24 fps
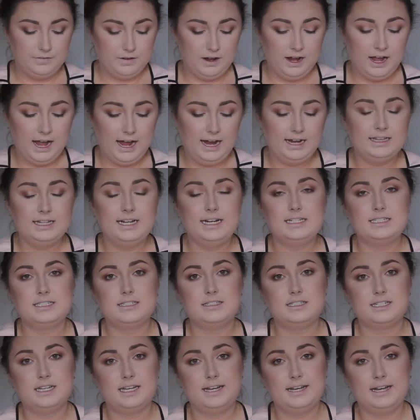For highlight
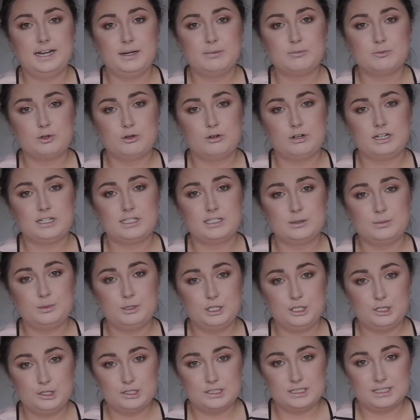today I'm going to
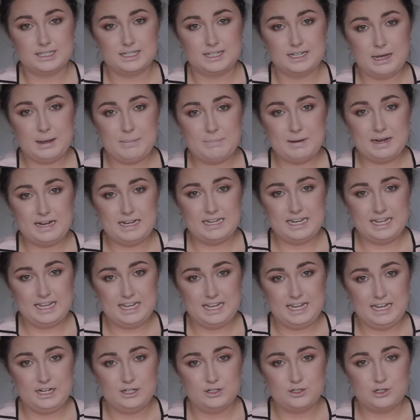be using my
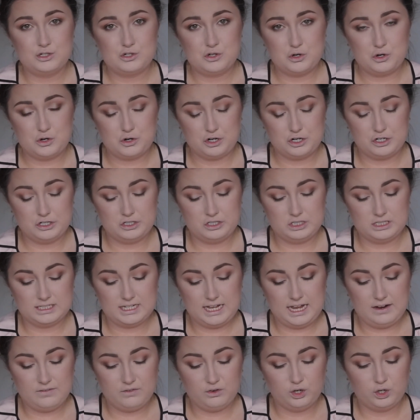Nikkie
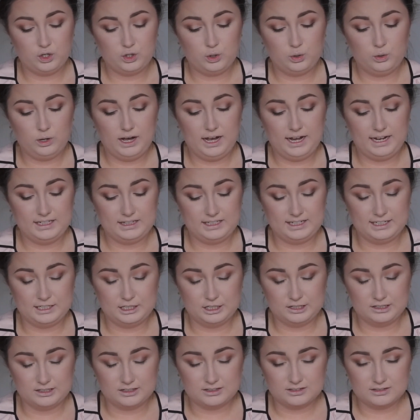Tutorials Everglow
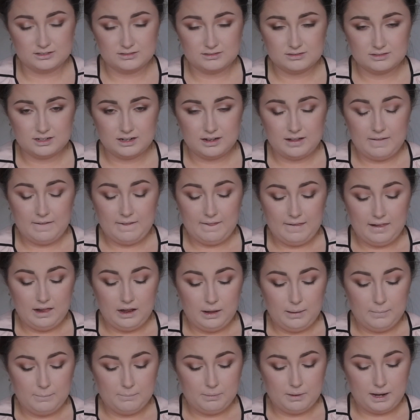highlighter.
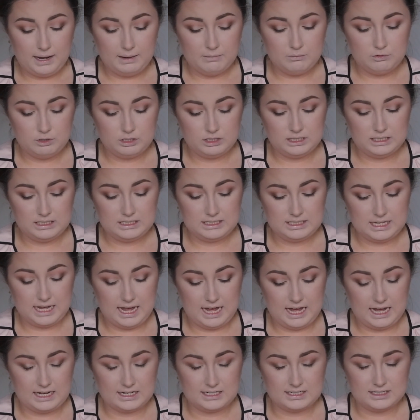But I'm really
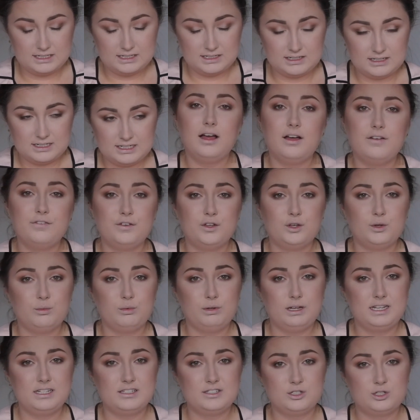sad. A
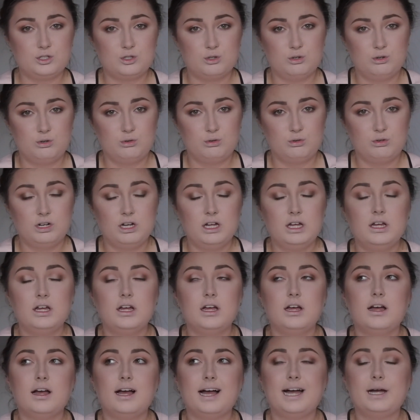few weeks ago
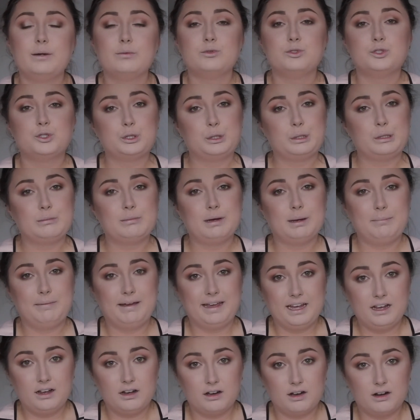I was doing my
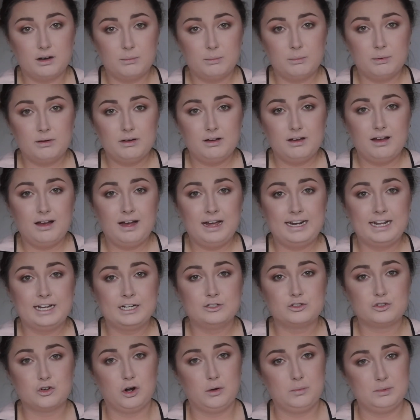makeup and
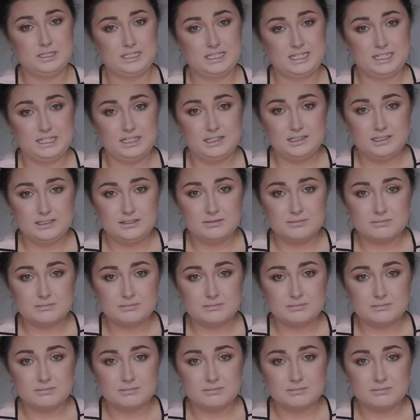I dropped it.